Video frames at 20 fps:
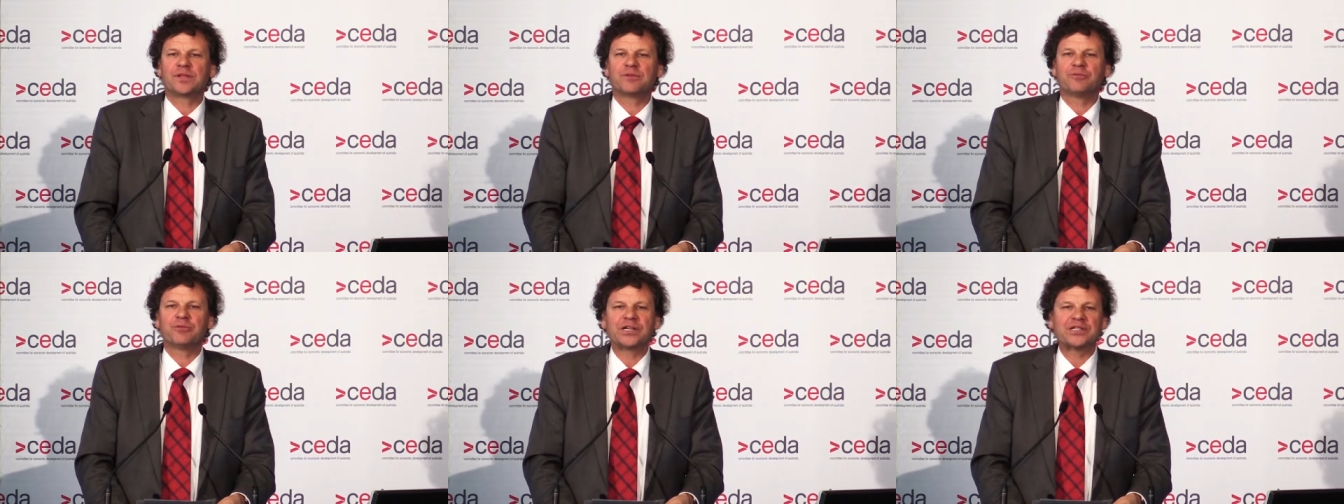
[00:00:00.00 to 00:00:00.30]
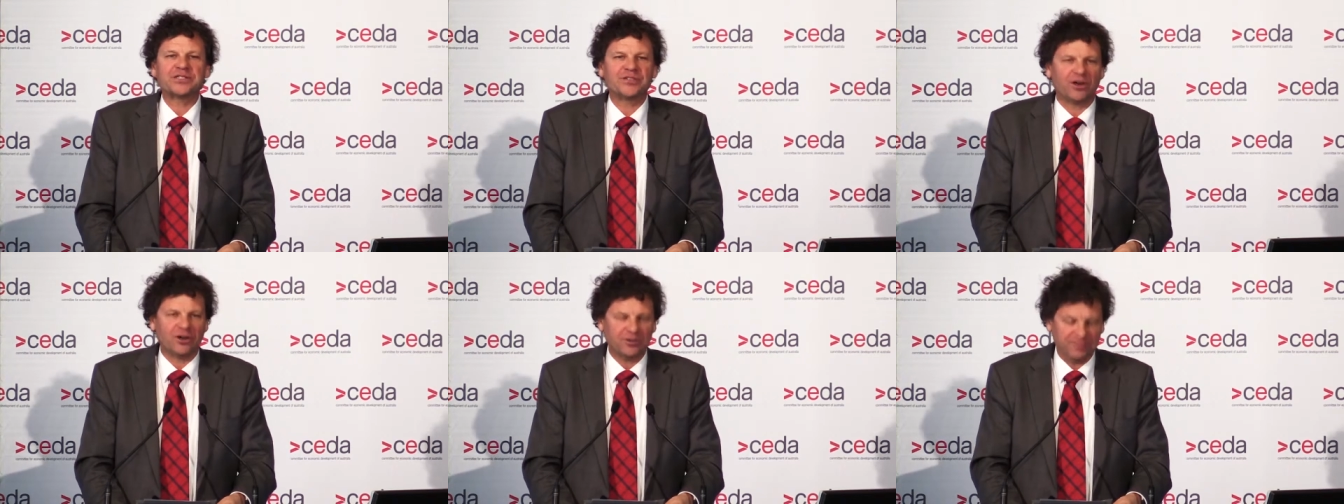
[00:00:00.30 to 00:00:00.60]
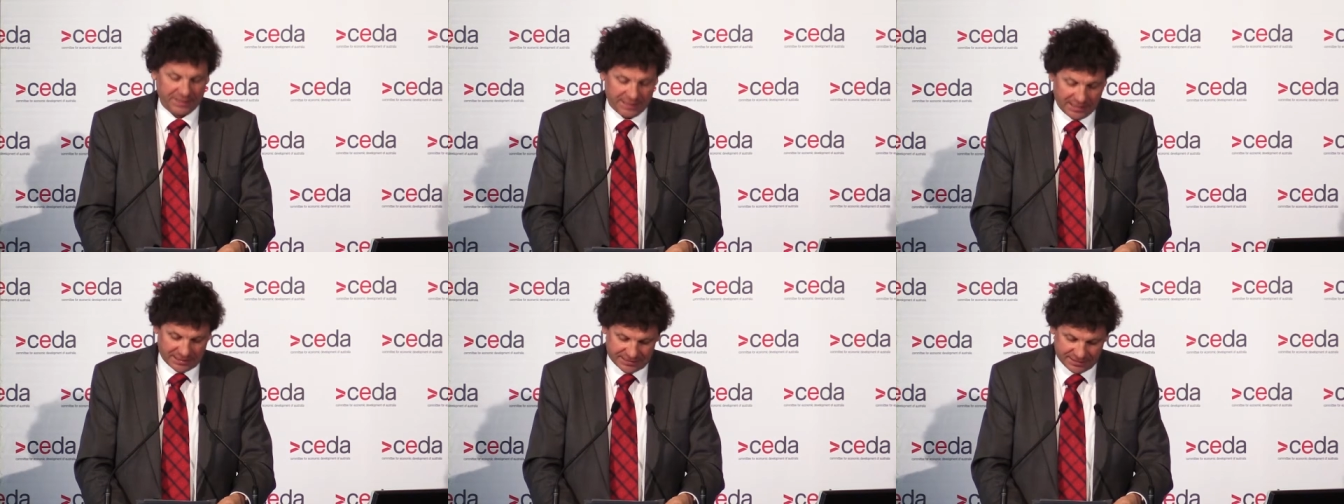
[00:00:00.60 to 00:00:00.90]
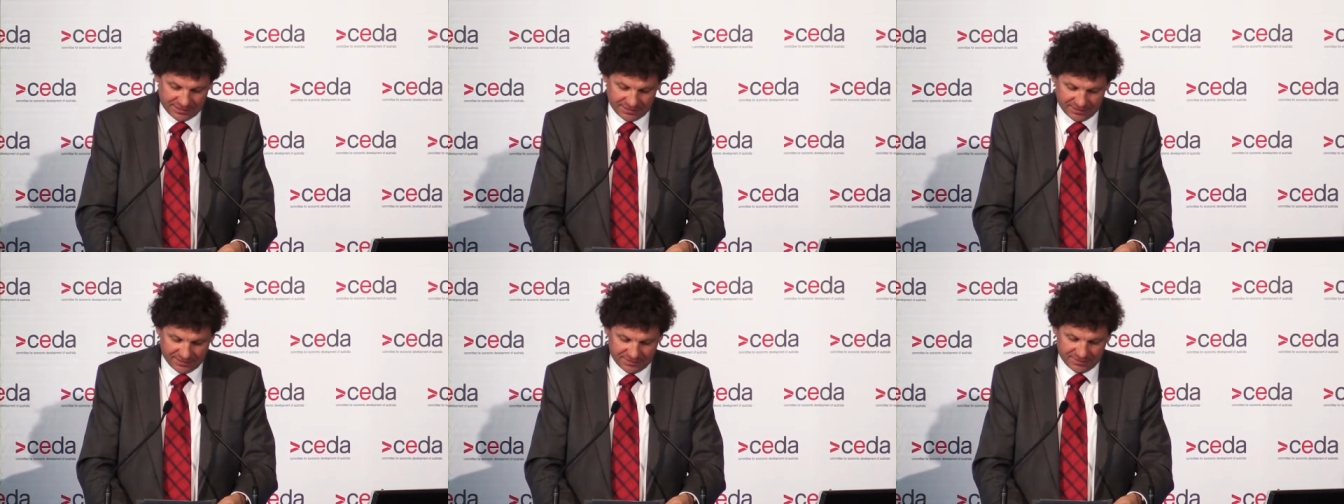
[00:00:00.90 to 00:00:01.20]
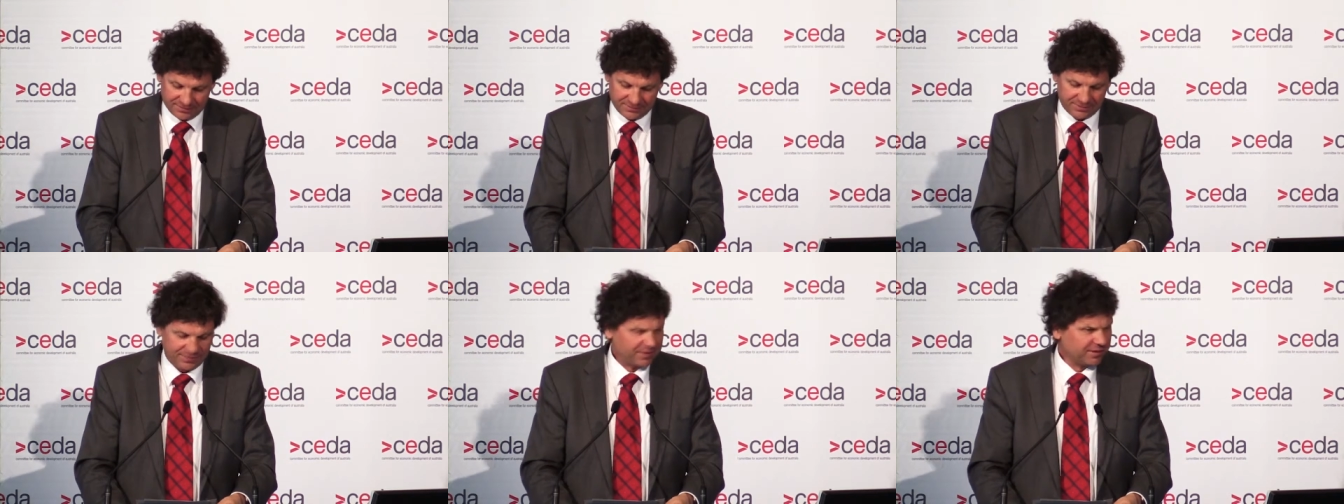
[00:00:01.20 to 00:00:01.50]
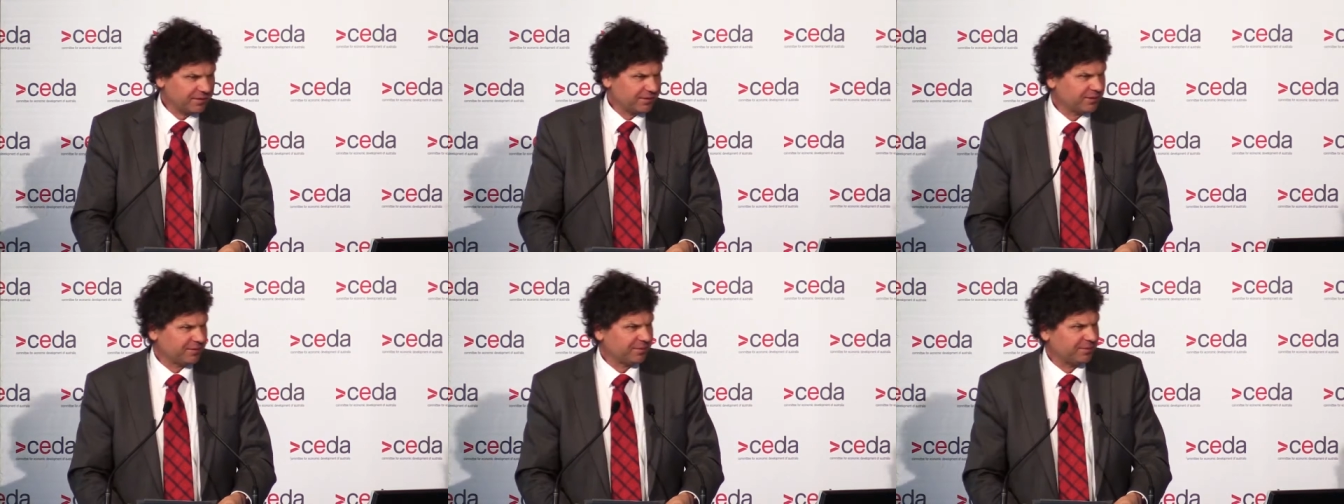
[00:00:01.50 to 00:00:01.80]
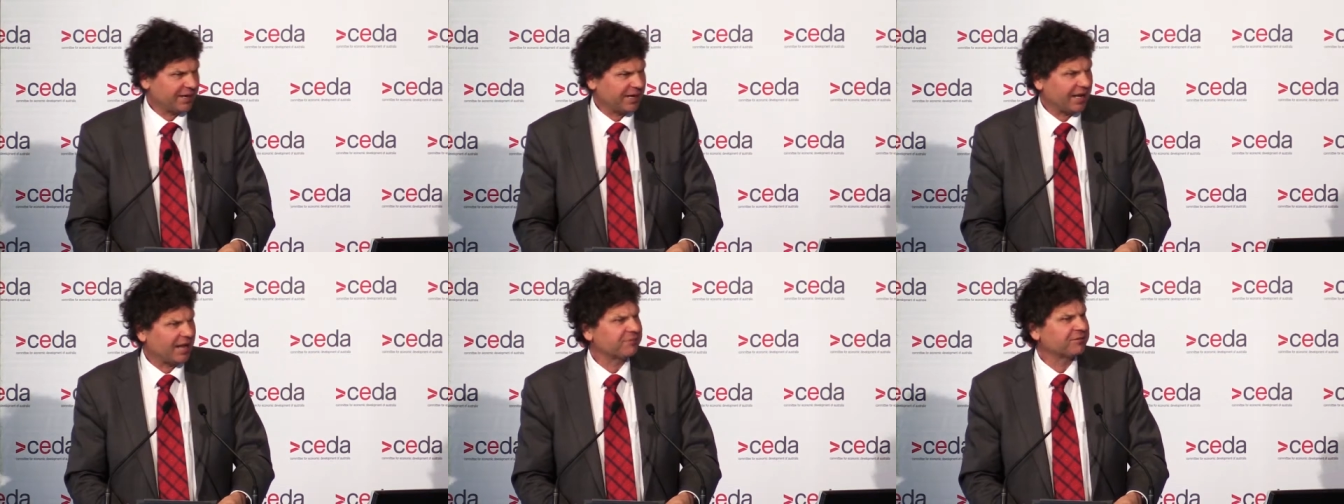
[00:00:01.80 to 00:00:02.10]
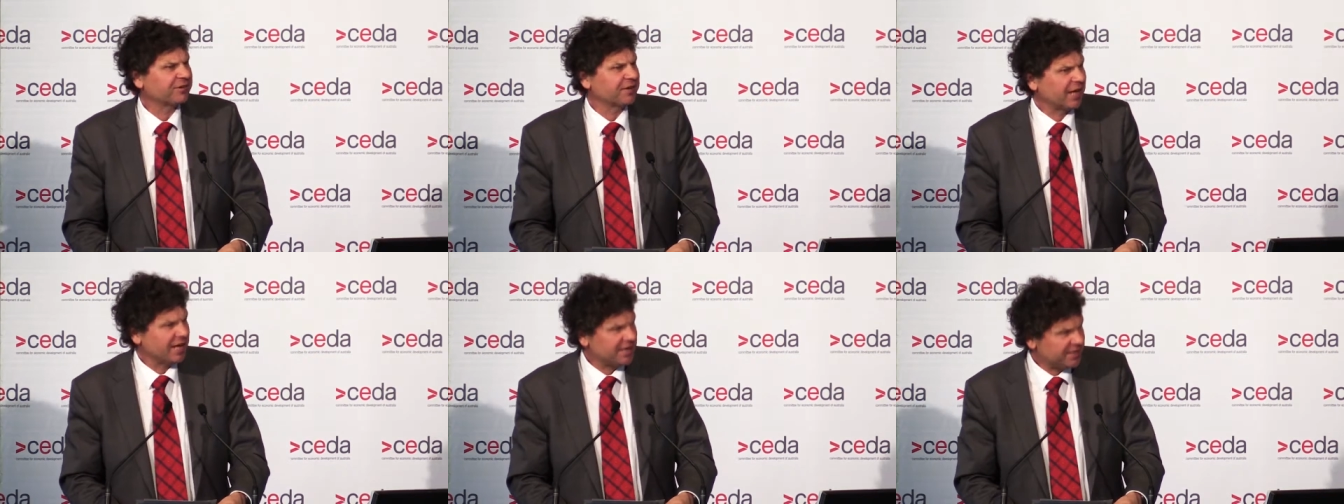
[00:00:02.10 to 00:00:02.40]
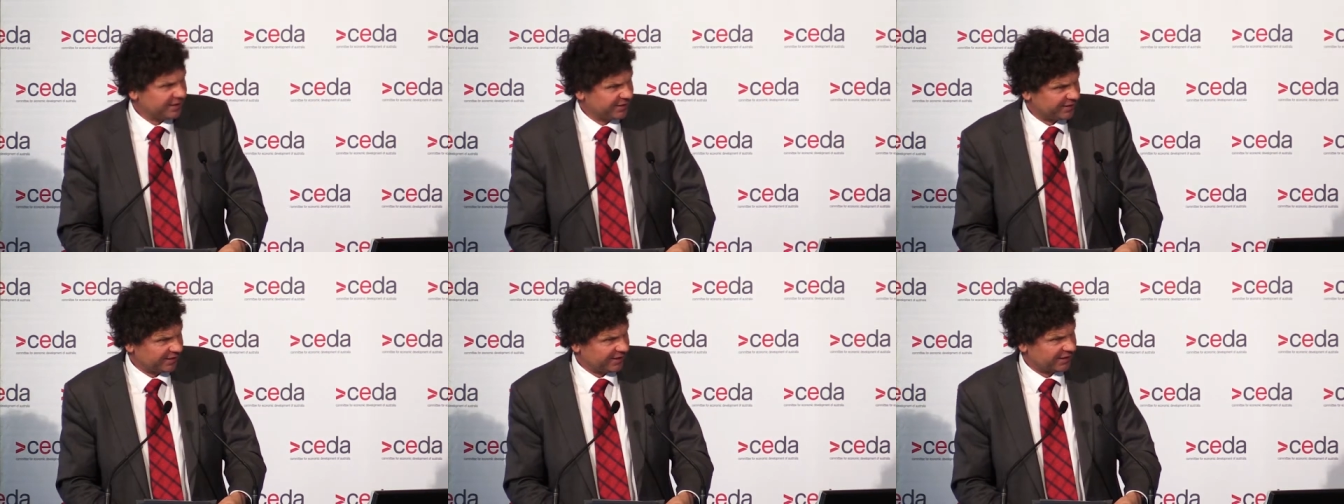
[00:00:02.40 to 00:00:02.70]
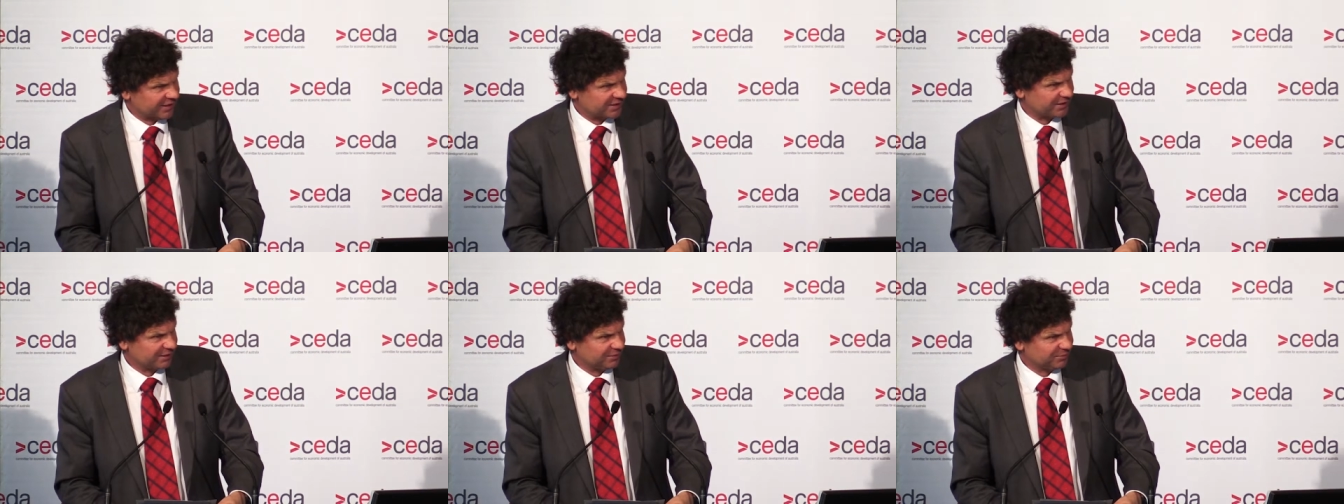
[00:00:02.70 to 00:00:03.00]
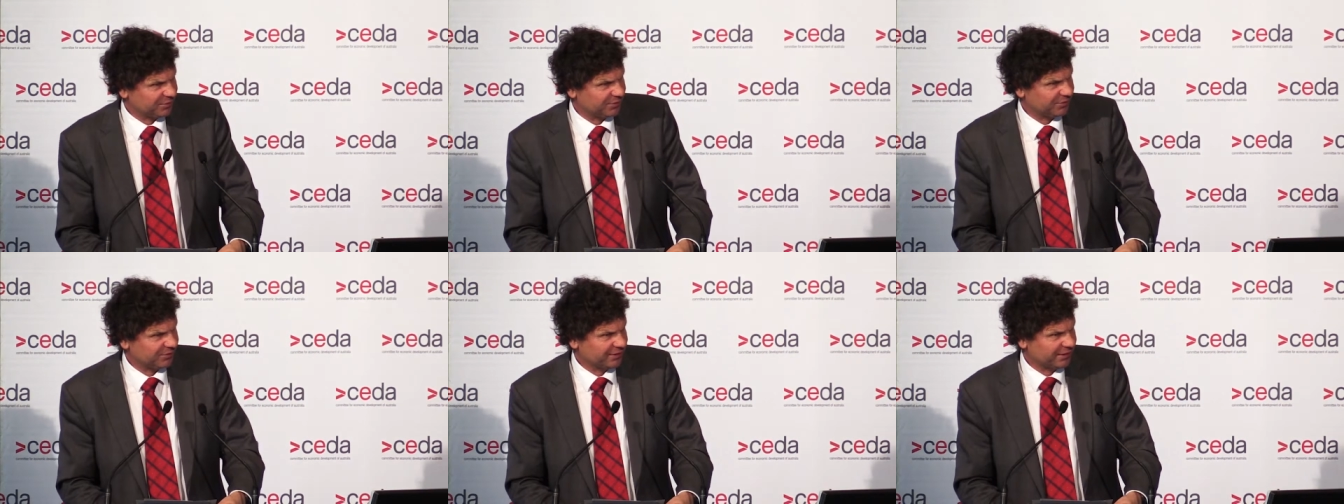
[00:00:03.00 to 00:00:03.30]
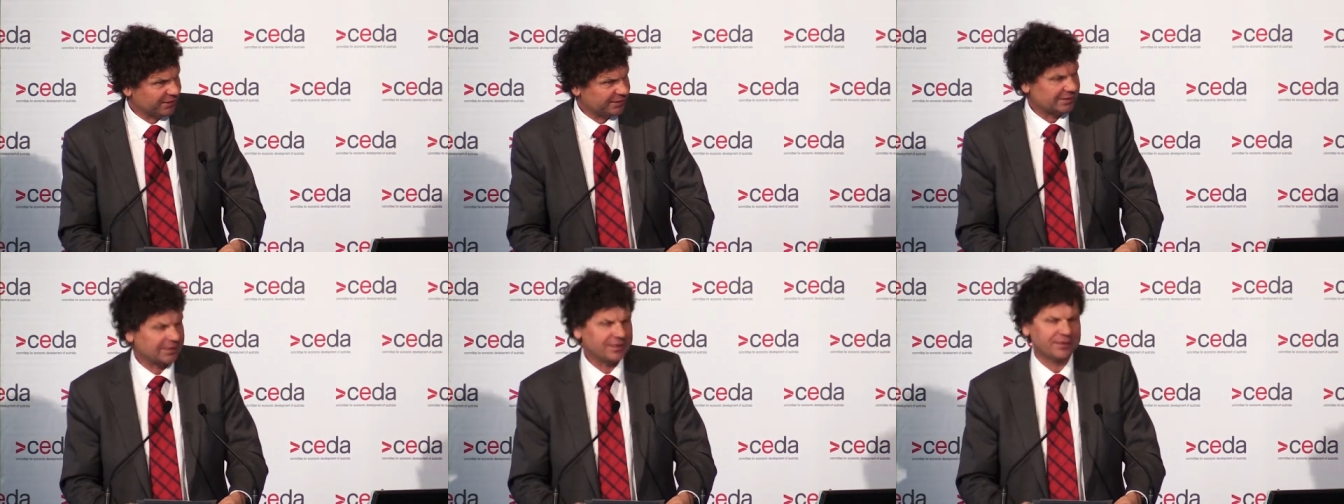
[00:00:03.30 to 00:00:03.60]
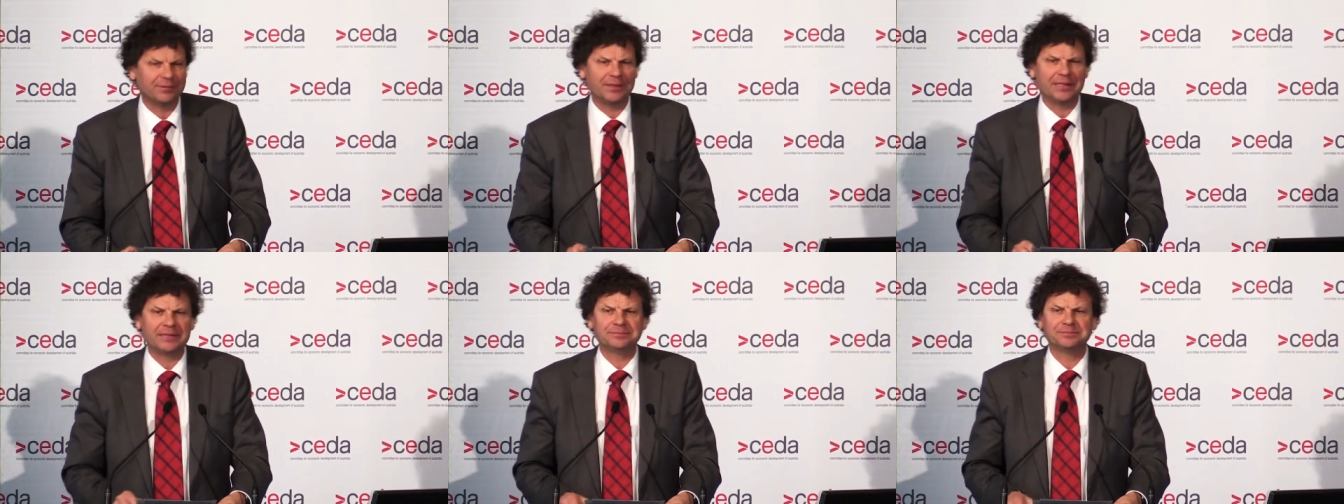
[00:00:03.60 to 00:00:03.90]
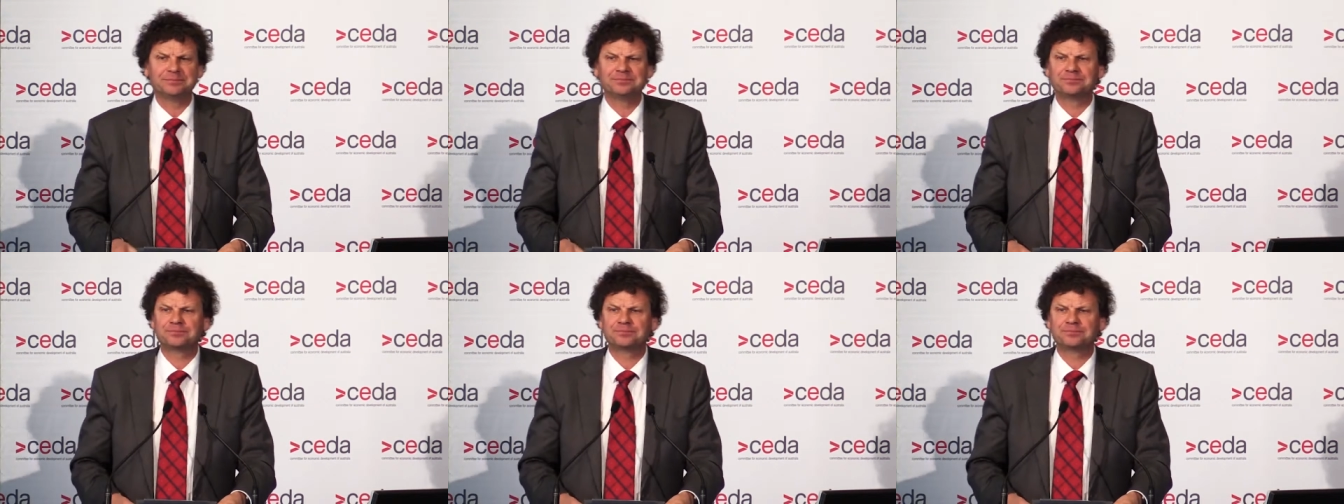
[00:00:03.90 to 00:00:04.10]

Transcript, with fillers: Rick told me actually that I think you've got about 180,000 employees anyway.